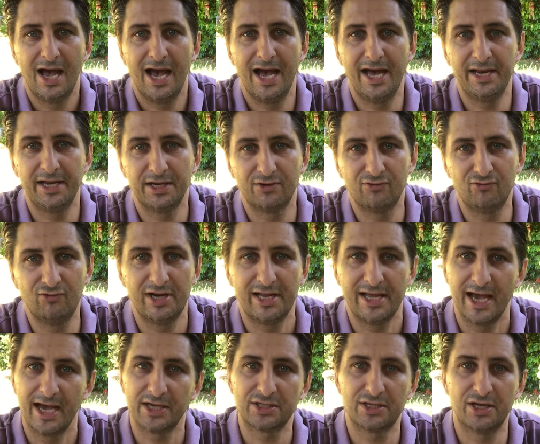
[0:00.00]
and had a
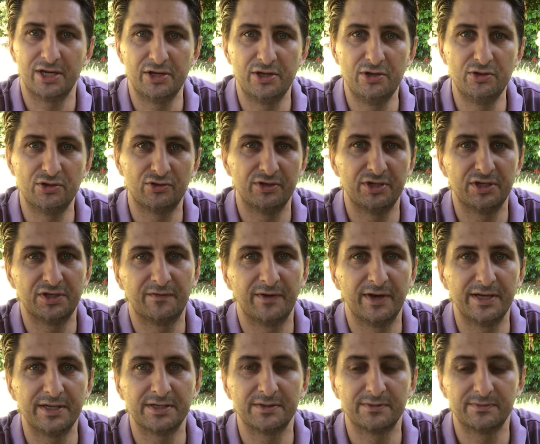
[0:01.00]
really excellent user
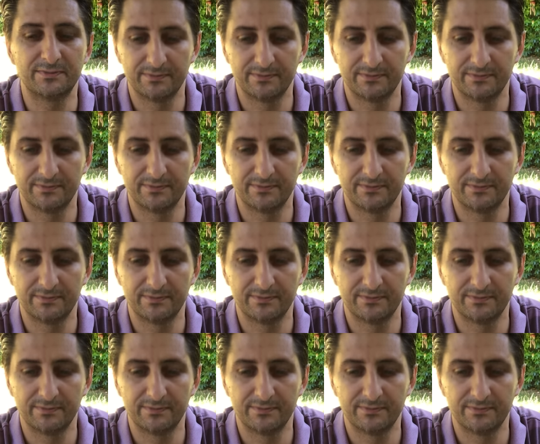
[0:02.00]
interface.